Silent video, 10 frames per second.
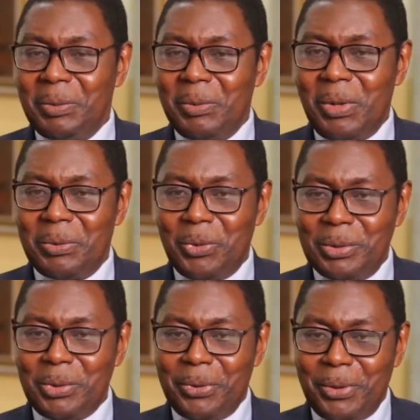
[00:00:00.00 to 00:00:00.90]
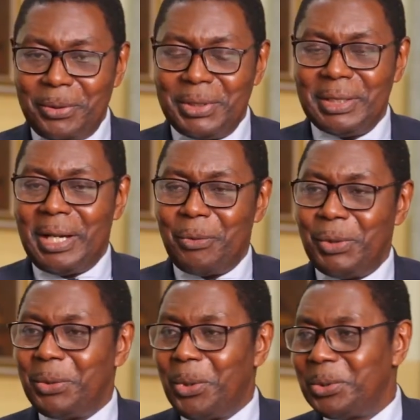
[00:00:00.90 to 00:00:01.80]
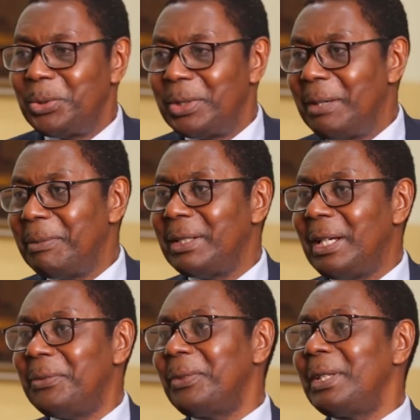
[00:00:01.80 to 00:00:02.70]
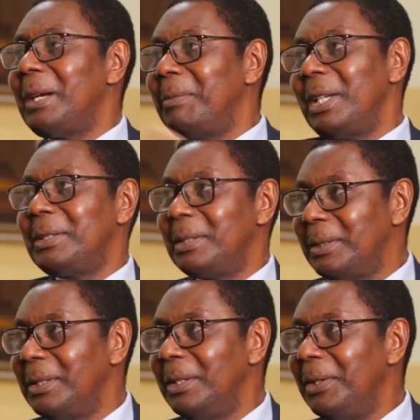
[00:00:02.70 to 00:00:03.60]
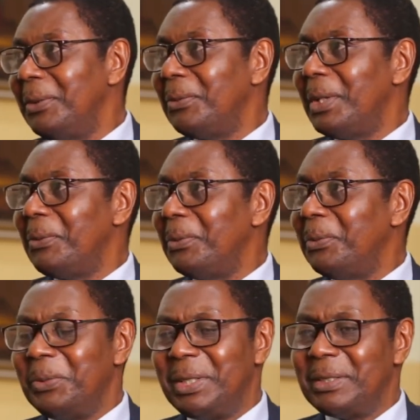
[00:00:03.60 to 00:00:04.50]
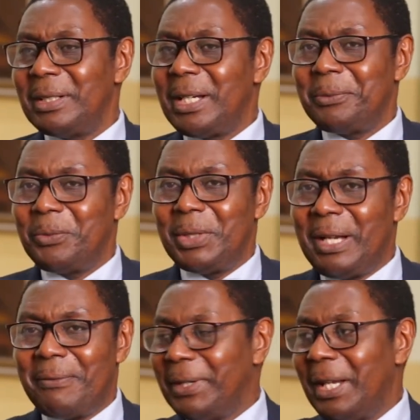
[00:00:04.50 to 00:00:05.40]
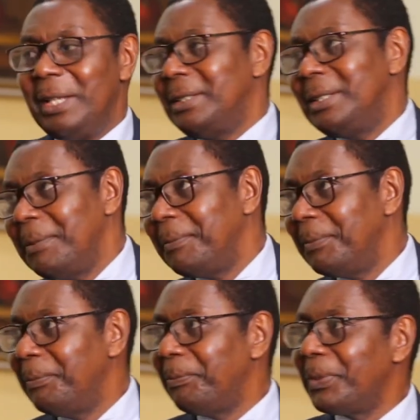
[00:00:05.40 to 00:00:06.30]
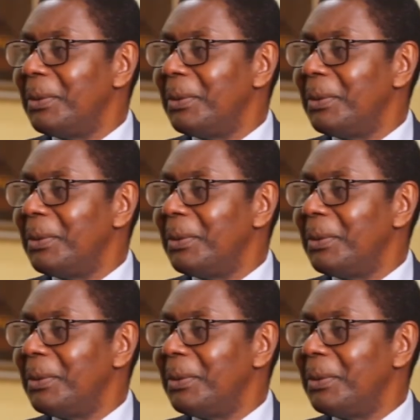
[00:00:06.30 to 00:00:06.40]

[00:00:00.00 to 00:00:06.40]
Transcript: on what authority can we go to them and ask for their blessings? When it's like we have cursed them.